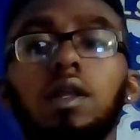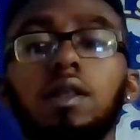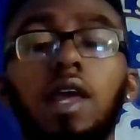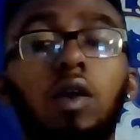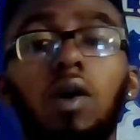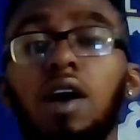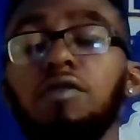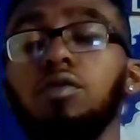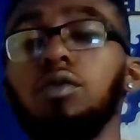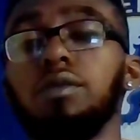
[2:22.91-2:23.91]
They don't
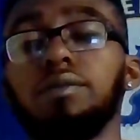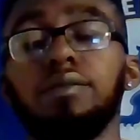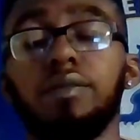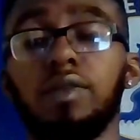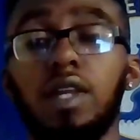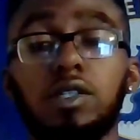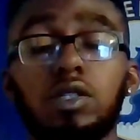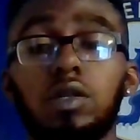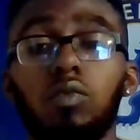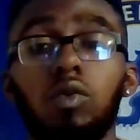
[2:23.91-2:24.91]
have to. That's
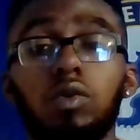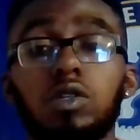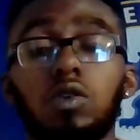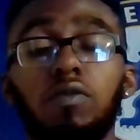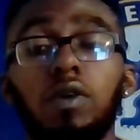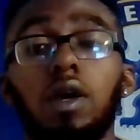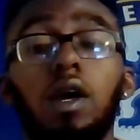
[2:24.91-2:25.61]
just the realness of it.